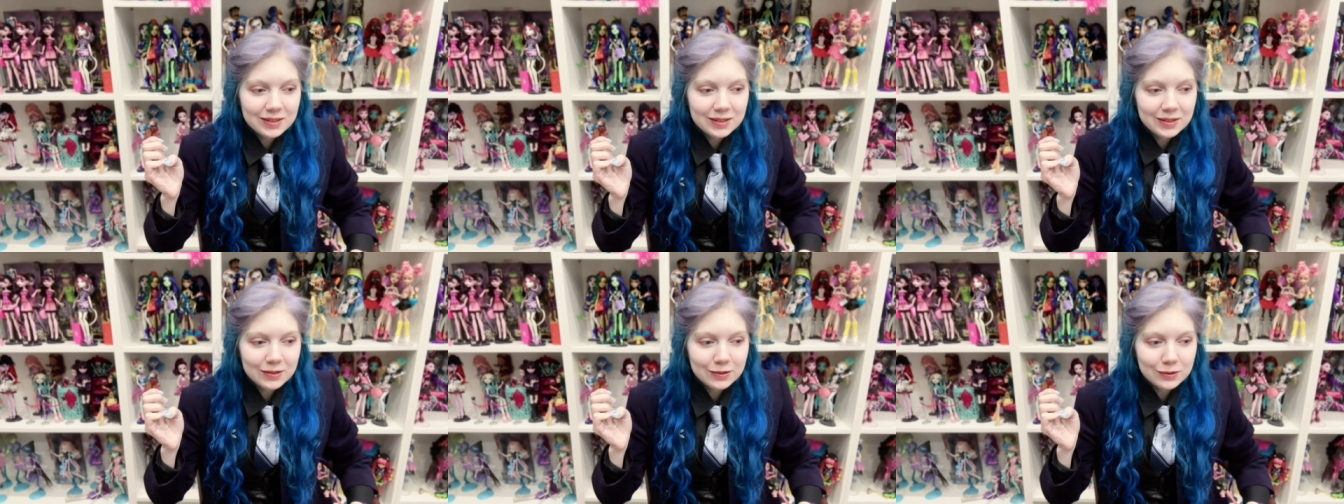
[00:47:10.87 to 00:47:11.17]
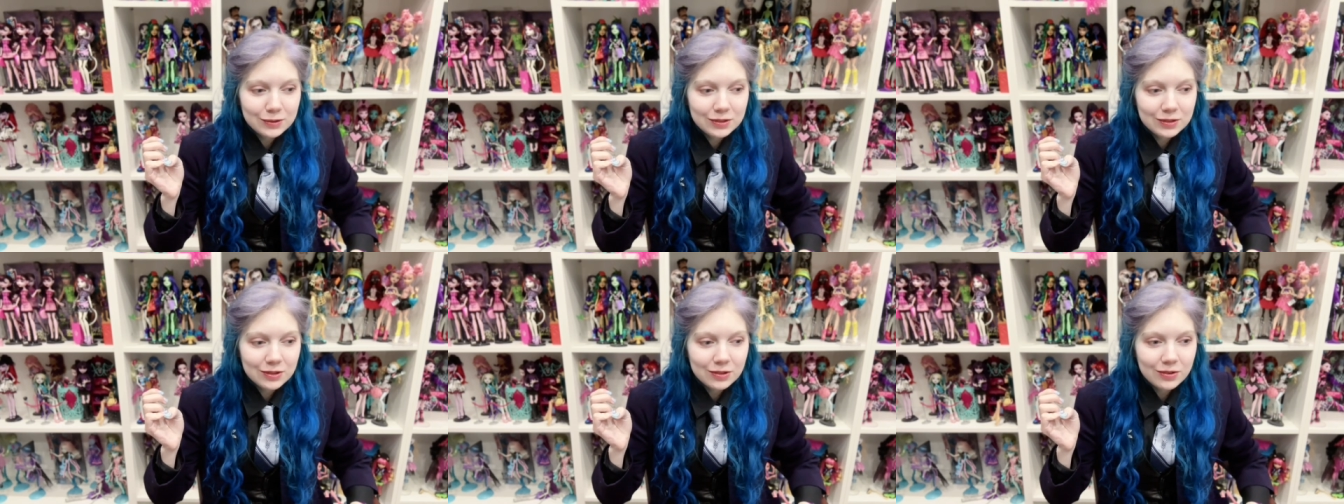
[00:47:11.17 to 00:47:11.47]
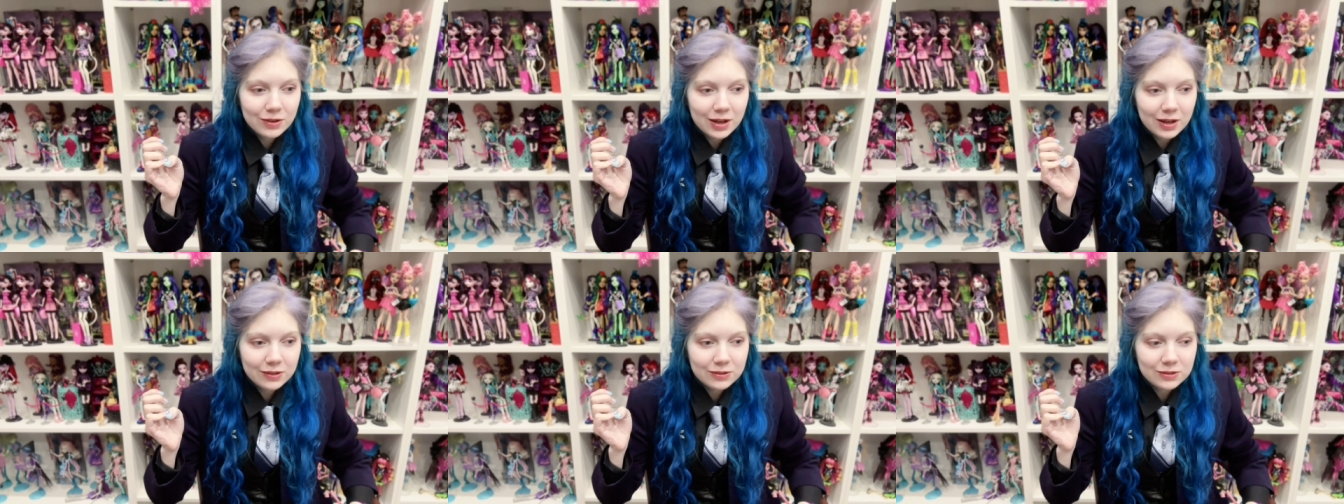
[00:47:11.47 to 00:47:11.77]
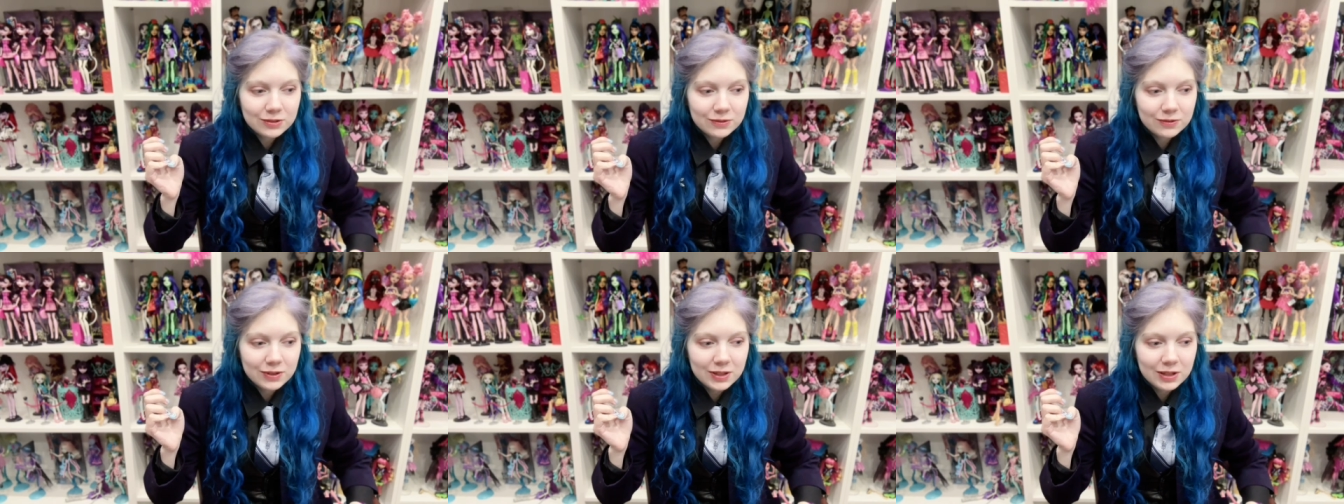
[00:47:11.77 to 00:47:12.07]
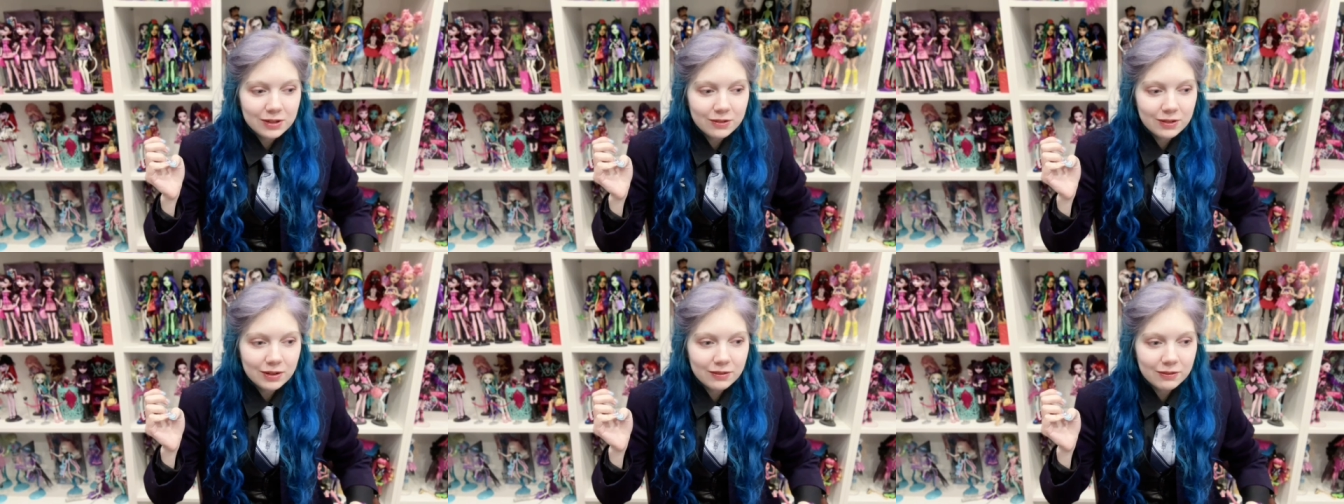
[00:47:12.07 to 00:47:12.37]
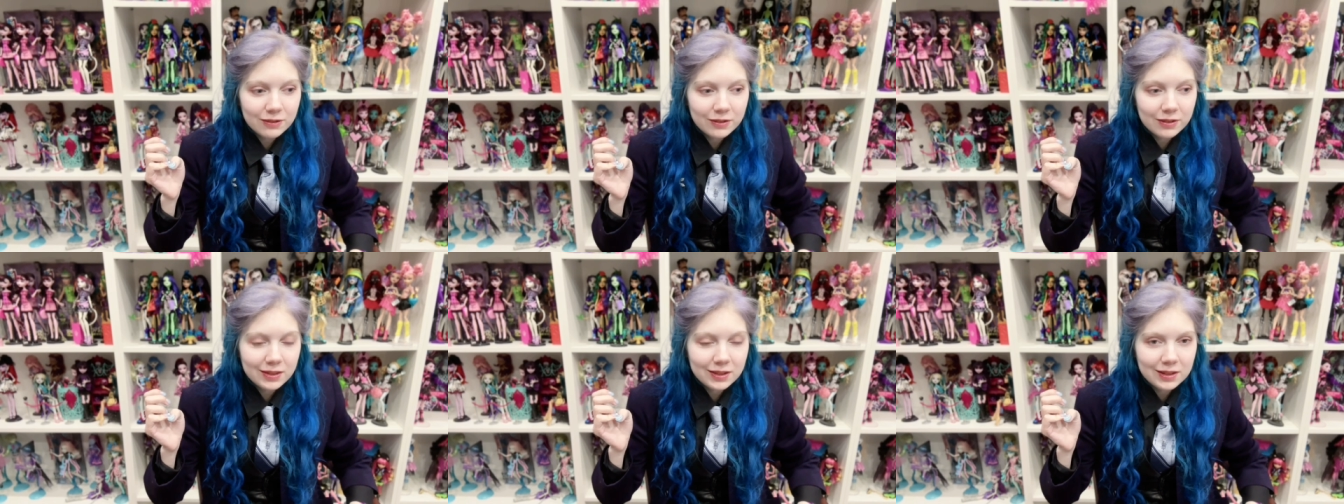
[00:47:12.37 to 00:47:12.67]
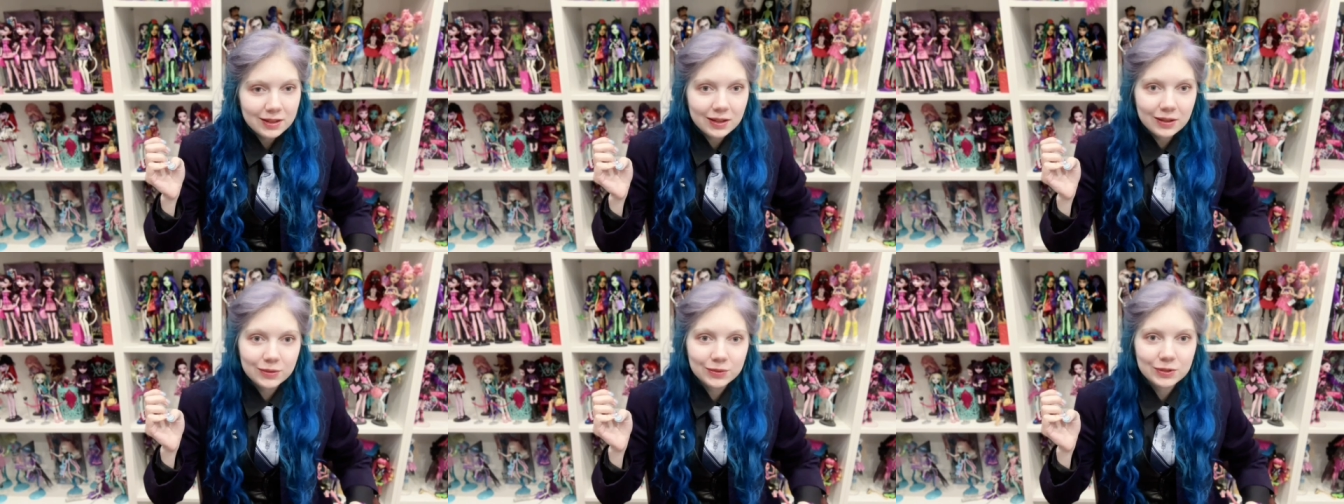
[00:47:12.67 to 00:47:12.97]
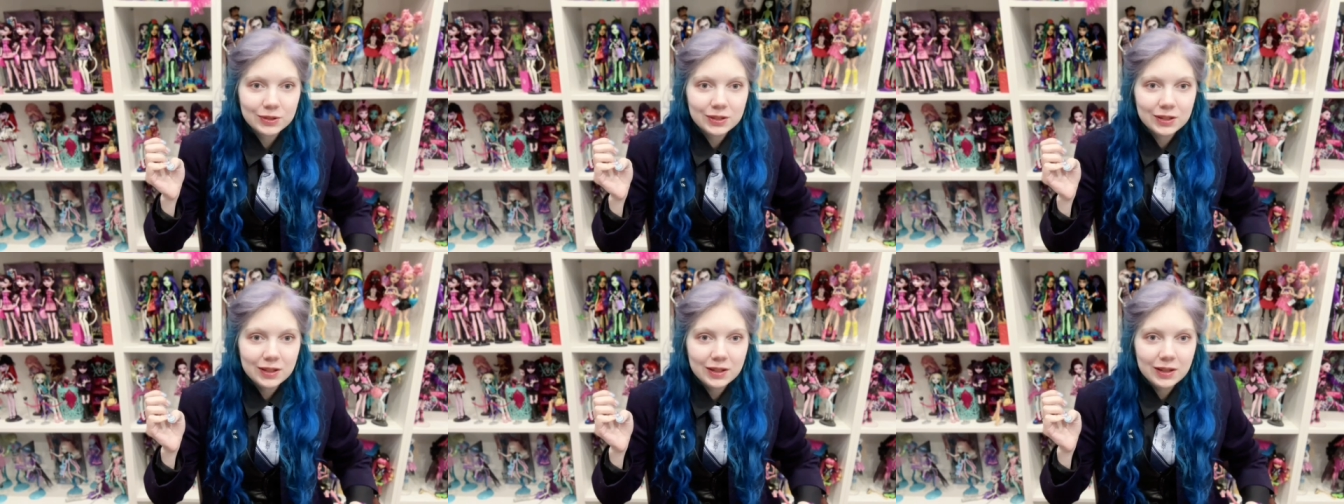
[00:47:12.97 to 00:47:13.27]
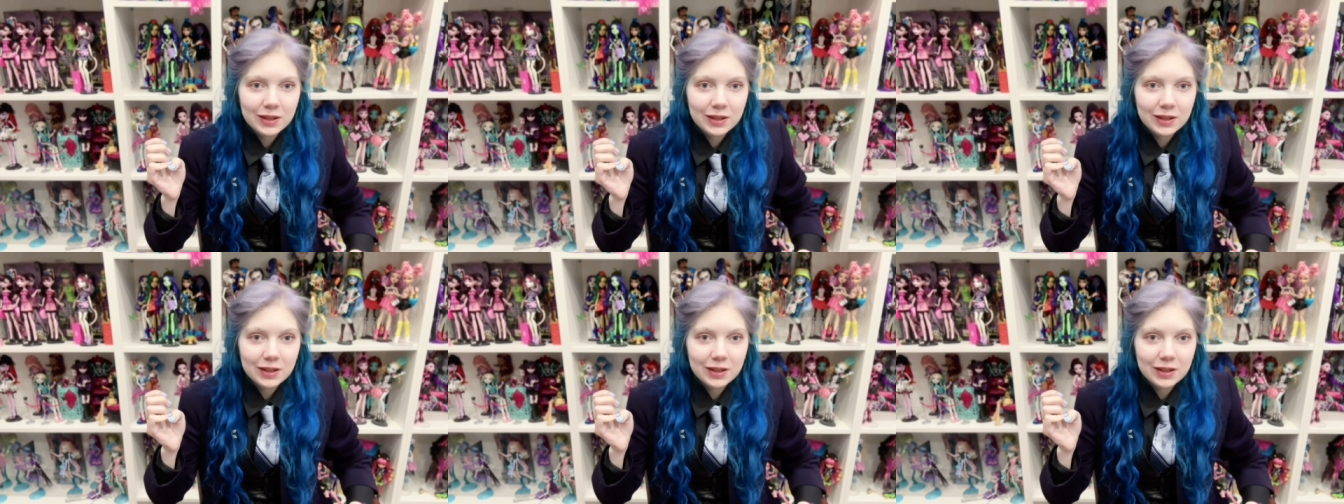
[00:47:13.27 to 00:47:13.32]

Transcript: don't know how to figure everything out.